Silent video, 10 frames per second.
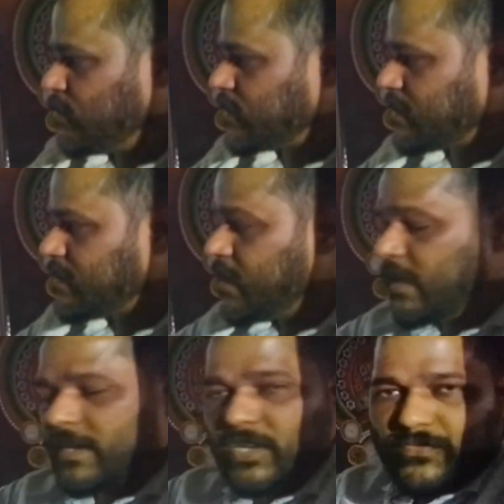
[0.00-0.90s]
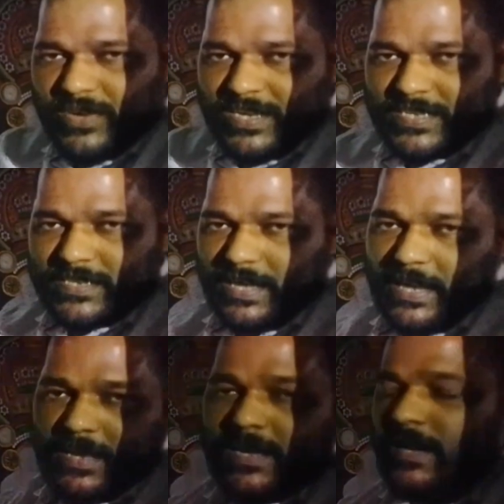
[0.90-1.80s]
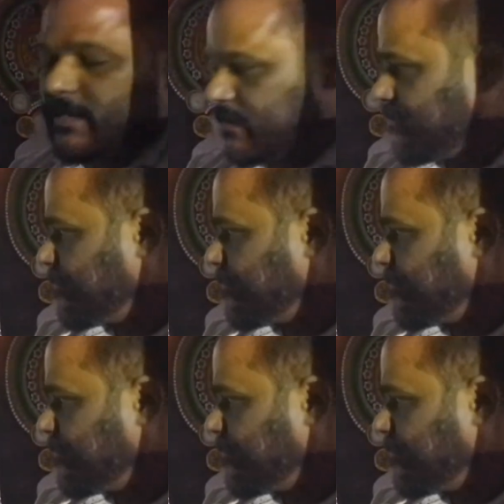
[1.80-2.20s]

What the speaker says: using different style, color.